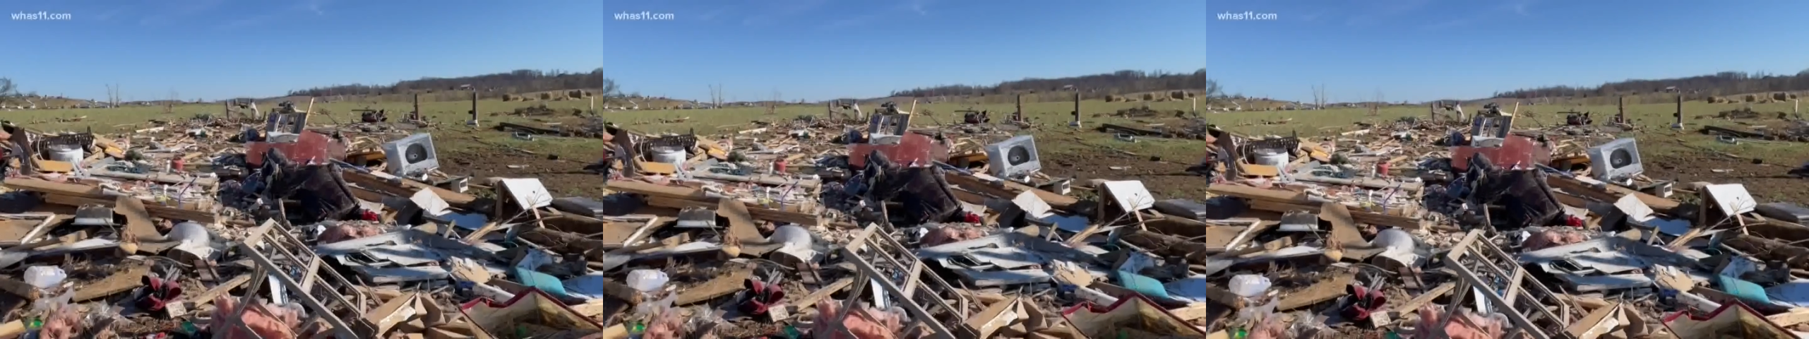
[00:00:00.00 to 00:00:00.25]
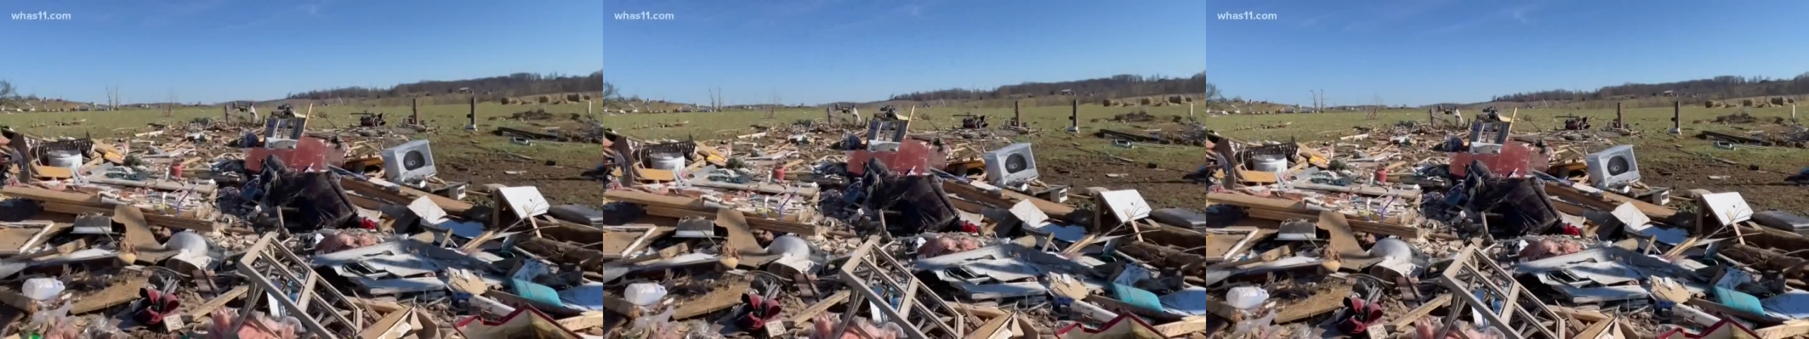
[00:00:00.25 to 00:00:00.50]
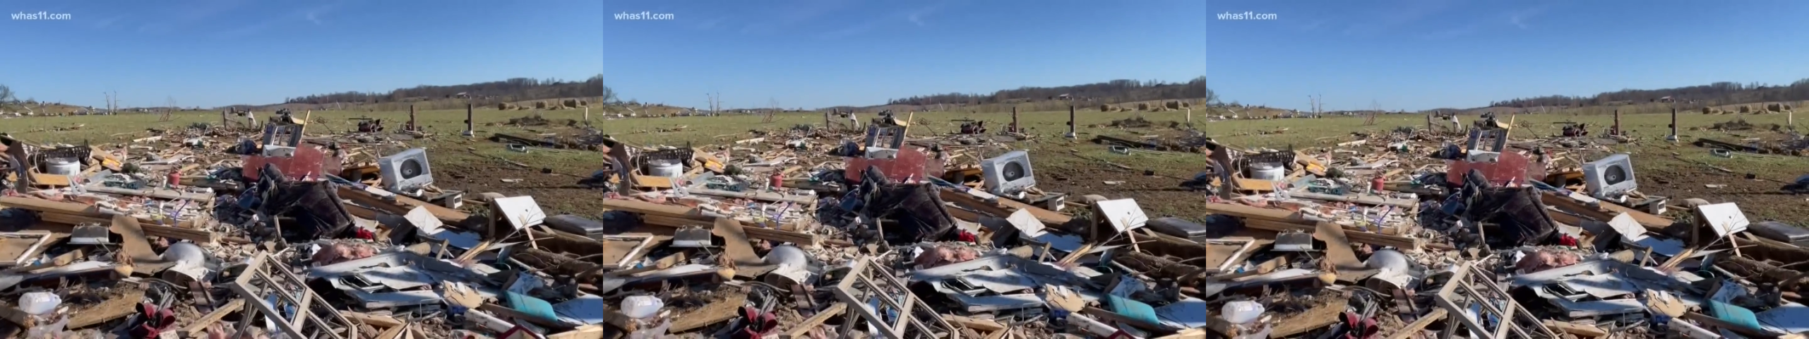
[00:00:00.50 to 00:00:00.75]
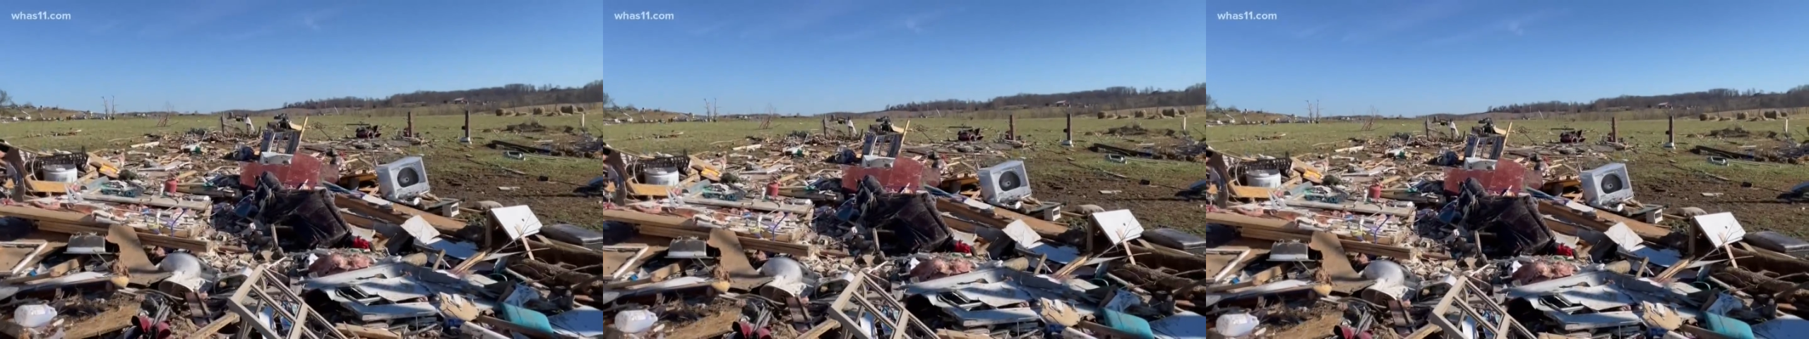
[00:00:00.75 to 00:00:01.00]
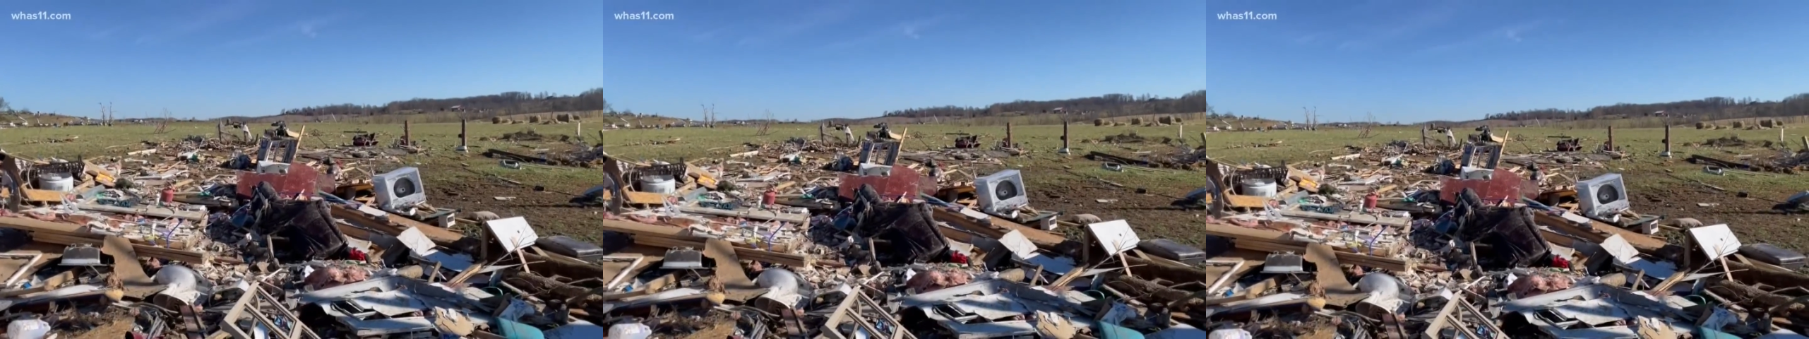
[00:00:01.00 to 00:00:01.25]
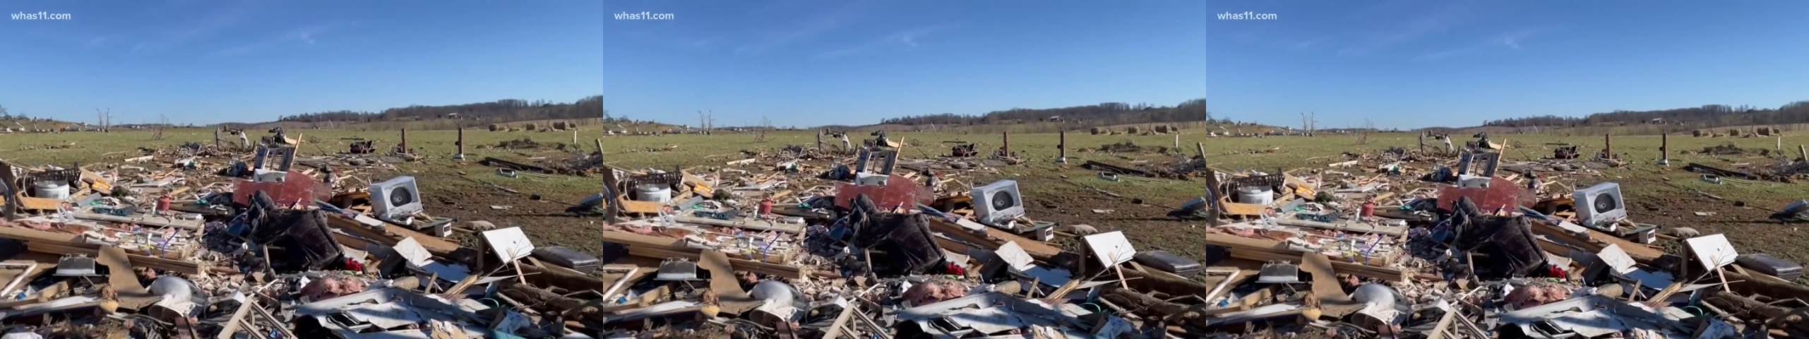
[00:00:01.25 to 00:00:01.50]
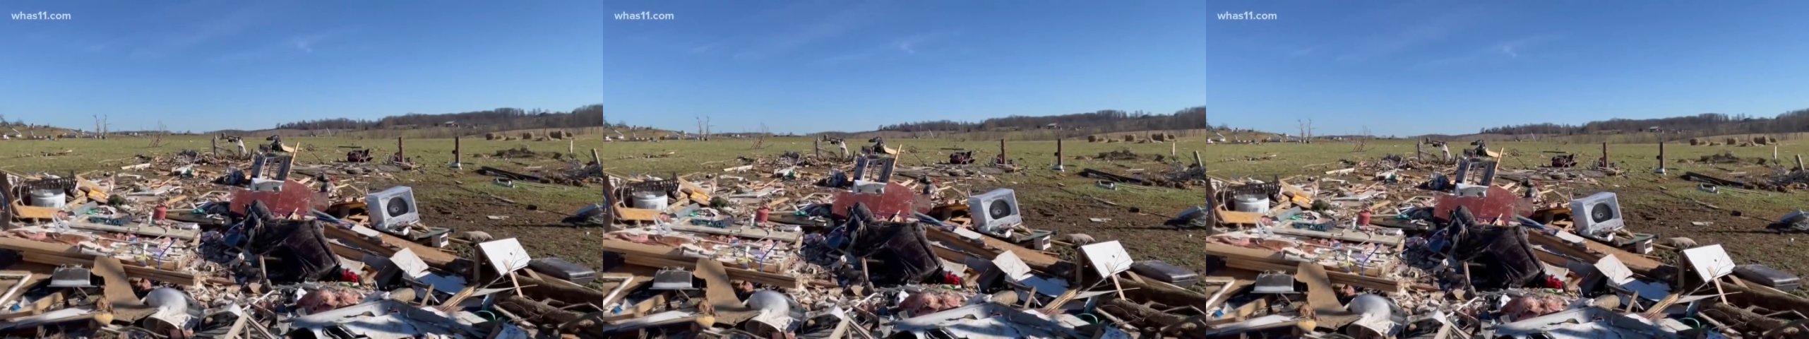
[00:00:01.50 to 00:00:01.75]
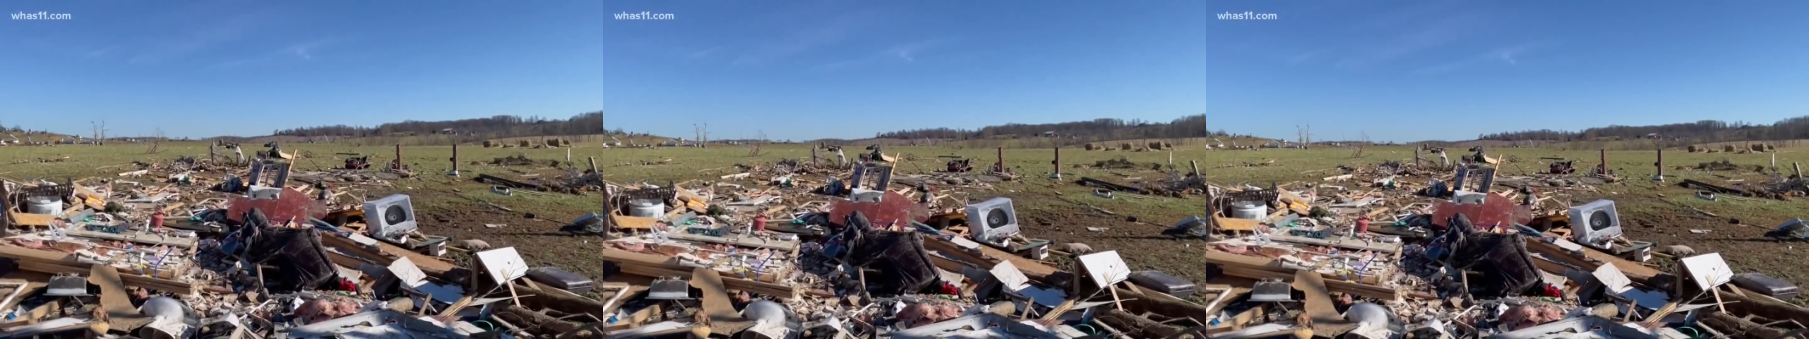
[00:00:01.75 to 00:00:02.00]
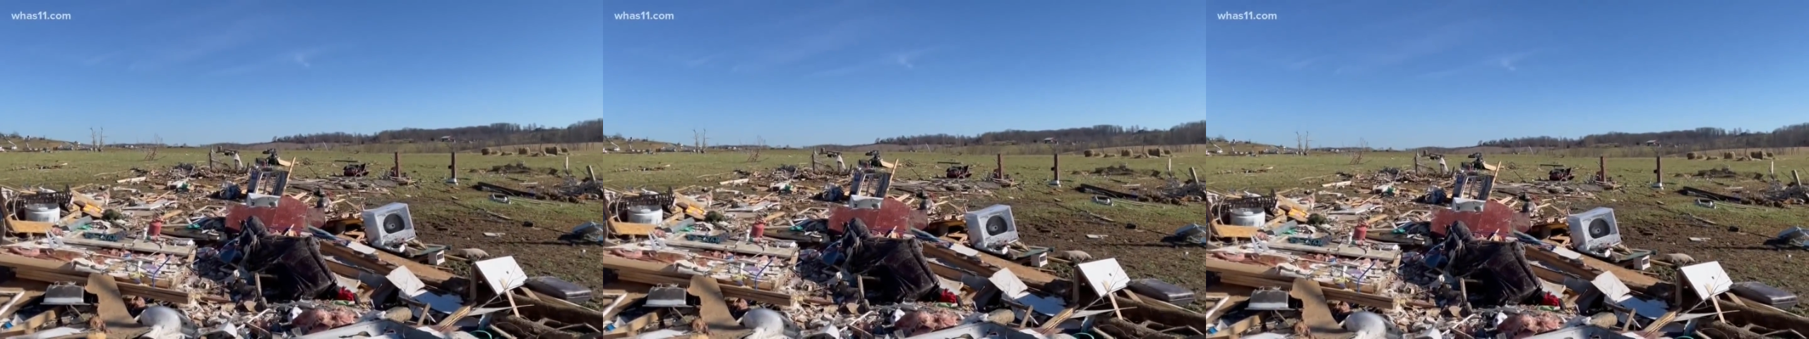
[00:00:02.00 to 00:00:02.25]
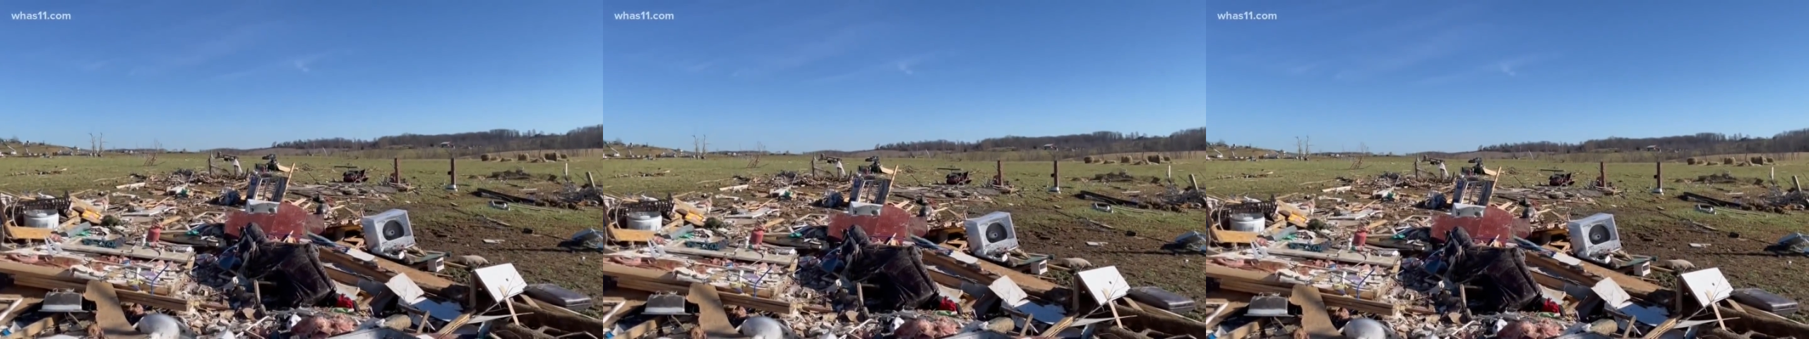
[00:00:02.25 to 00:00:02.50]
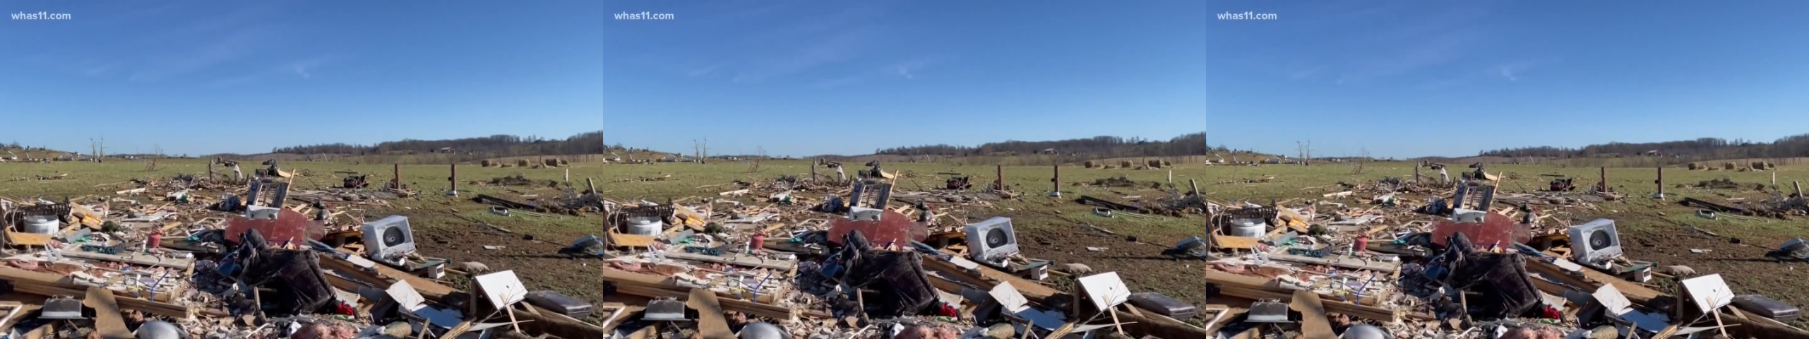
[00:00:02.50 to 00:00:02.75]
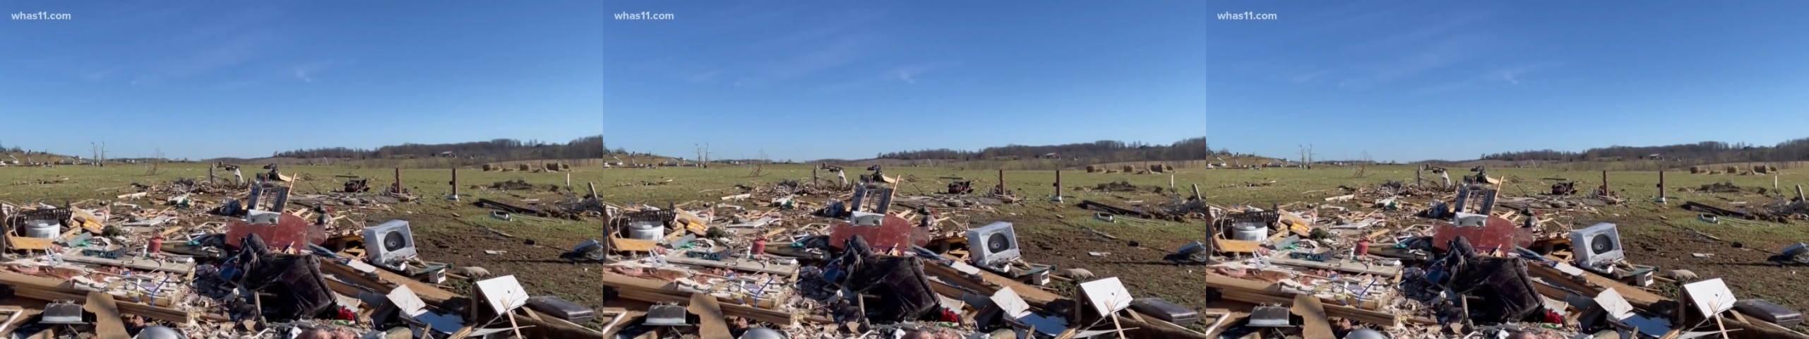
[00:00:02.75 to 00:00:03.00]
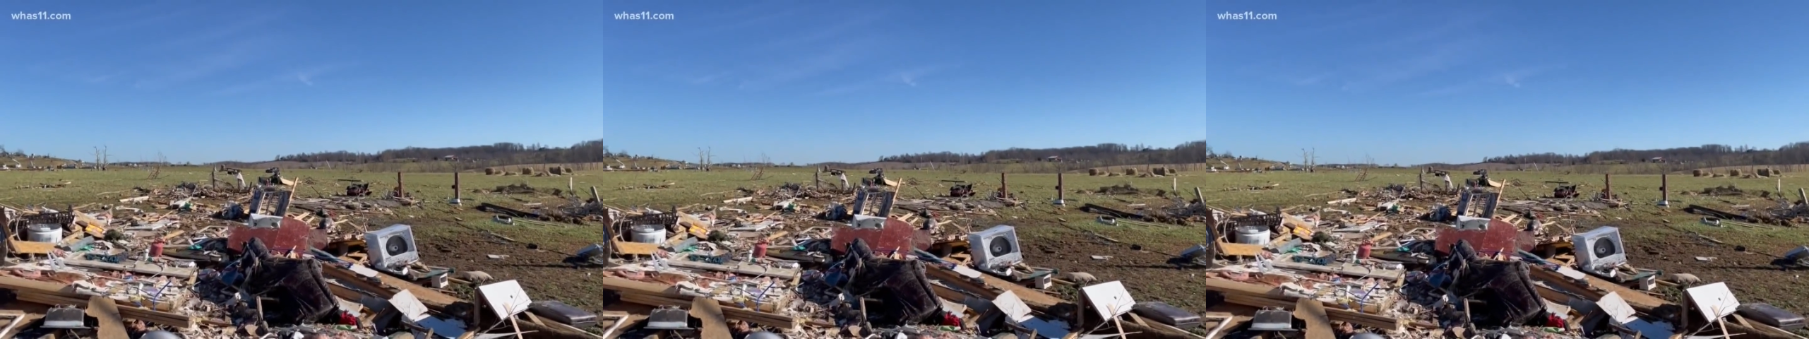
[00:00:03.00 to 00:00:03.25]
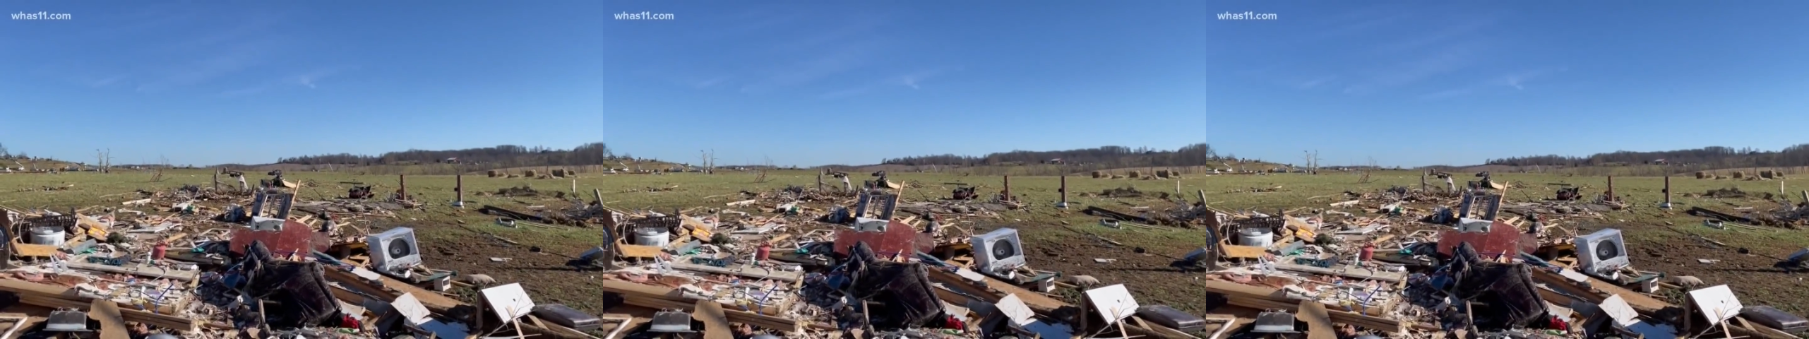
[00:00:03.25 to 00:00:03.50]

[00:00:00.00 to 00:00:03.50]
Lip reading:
[unreadable: no face in view]